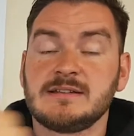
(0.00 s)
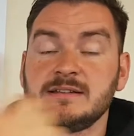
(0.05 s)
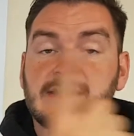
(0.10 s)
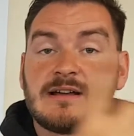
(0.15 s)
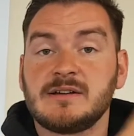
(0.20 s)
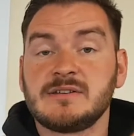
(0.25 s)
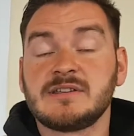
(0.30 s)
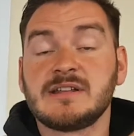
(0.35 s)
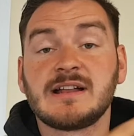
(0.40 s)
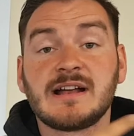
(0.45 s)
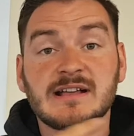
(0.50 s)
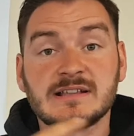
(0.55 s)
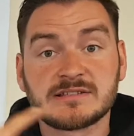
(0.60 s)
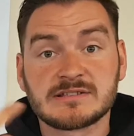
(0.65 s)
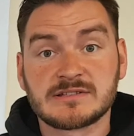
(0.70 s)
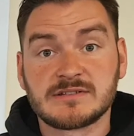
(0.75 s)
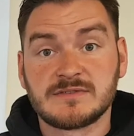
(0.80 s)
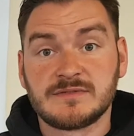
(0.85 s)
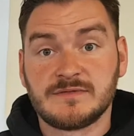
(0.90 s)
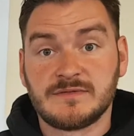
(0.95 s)
Now you
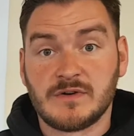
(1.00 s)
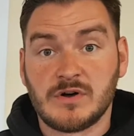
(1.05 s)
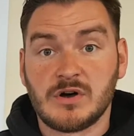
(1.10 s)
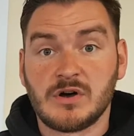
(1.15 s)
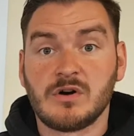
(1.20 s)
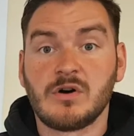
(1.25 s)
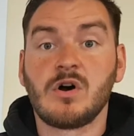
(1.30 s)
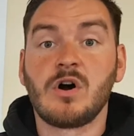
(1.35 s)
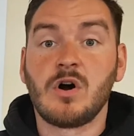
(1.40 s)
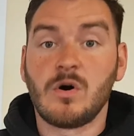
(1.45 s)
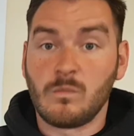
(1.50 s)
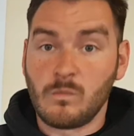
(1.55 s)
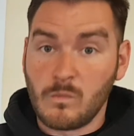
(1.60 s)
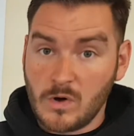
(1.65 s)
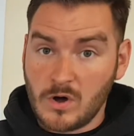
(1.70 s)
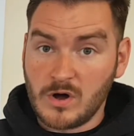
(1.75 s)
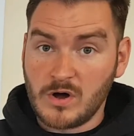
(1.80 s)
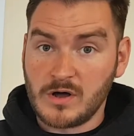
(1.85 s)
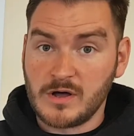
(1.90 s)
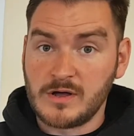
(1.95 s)
ask for hot
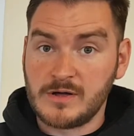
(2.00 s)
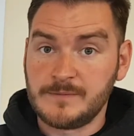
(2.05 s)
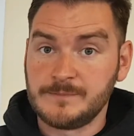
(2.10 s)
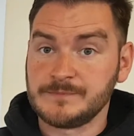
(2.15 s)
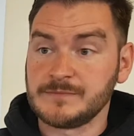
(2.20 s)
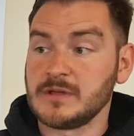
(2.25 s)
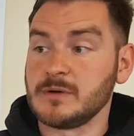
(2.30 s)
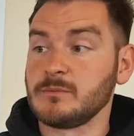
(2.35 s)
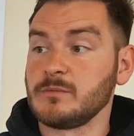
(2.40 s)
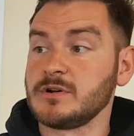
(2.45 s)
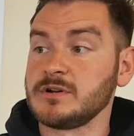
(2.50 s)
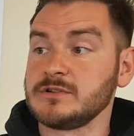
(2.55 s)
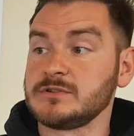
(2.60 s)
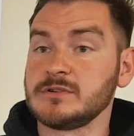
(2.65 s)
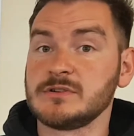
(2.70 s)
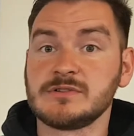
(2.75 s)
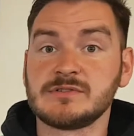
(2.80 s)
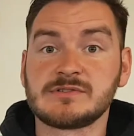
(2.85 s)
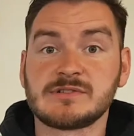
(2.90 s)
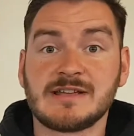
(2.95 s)
water, and what it
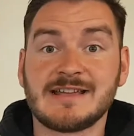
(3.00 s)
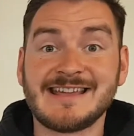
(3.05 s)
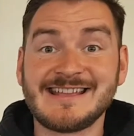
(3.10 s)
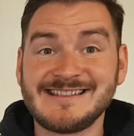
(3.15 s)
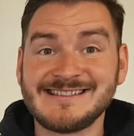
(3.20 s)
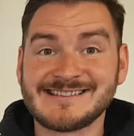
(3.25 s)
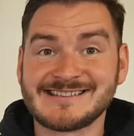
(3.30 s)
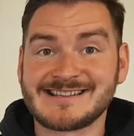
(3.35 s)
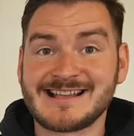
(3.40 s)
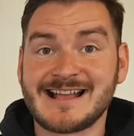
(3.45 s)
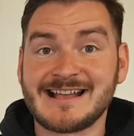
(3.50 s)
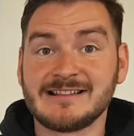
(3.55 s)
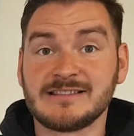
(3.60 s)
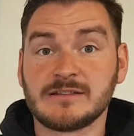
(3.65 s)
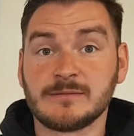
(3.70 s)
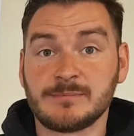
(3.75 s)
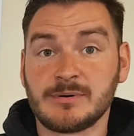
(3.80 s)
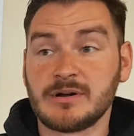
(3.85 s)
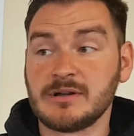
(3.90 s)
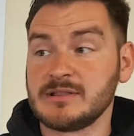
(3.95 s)
does inside
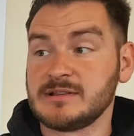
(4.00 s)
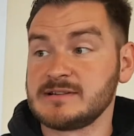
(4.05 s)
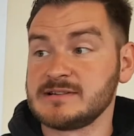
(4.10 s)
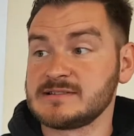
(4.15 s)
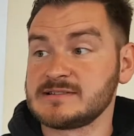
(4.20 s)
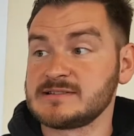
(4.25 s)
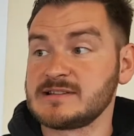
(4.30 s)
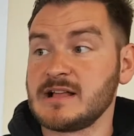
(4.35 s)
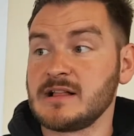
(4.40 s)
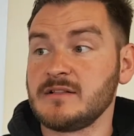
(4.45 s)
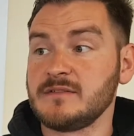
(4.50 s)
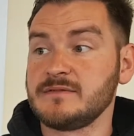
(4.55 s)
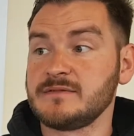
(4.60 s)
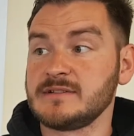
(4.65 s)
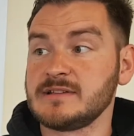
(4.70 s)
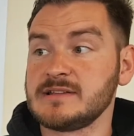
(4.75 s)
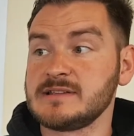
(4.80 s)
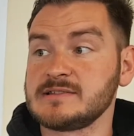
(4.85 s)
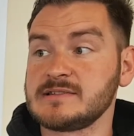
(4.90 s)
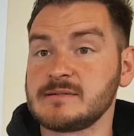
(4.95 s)
the boiler itself
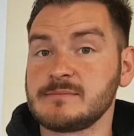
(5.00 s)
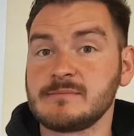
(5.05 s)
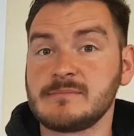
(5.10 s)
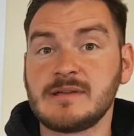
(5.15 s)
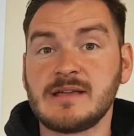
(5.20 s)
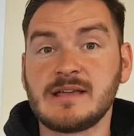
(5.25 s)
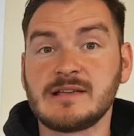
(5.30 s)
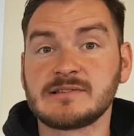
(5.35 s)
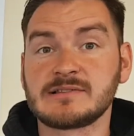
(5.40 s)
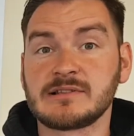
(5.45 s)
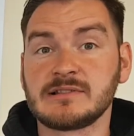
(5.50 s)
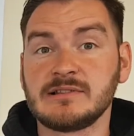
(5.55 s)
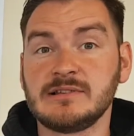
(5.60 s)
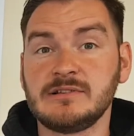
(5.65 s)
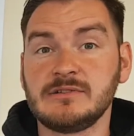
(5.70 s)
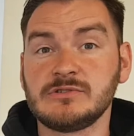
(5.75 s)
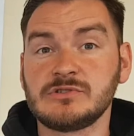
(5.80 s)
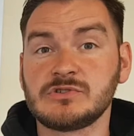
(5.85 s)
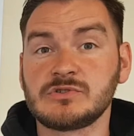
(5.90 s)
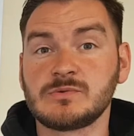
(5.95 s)
is it makes a
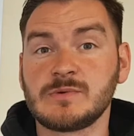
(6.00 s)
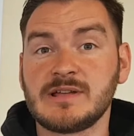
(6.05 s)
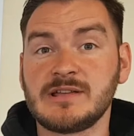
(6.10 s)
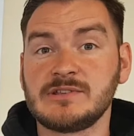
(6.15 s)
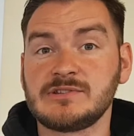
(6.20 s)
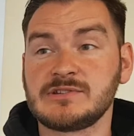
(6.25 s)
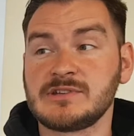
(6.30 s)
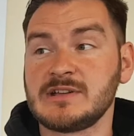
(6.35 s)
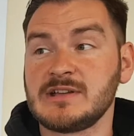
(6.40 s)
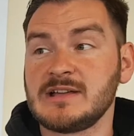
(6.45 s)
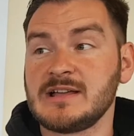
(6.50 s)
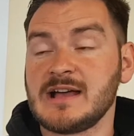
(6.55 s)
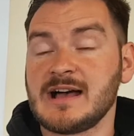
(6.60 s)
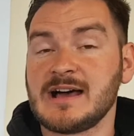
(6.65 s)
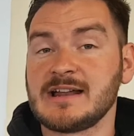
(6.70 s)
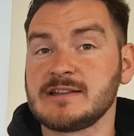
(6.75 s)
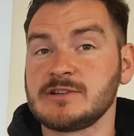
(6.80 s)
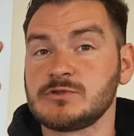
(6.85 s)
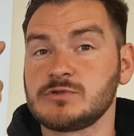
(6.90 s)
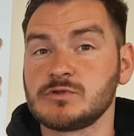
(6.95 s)
little switch,
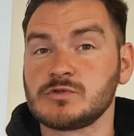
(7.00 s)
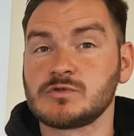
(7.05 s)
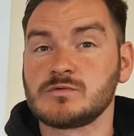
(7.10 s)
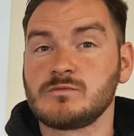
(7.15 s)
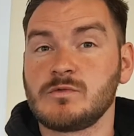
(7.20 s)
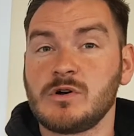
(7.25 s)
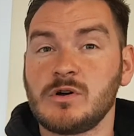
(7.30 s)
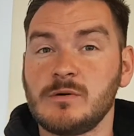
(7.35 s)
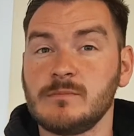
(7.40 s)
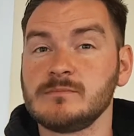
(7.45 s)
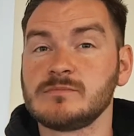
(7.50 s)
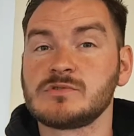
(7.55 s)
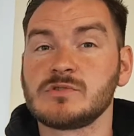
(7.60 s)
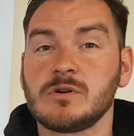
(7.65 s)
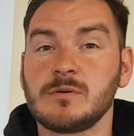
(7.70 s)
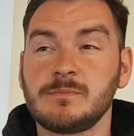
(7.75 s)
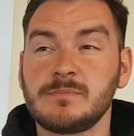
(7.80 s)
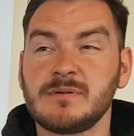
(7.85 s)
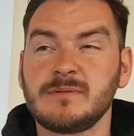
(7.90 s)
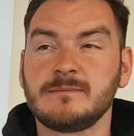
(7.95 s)
and it just warms
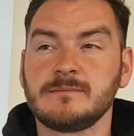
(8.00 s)
up,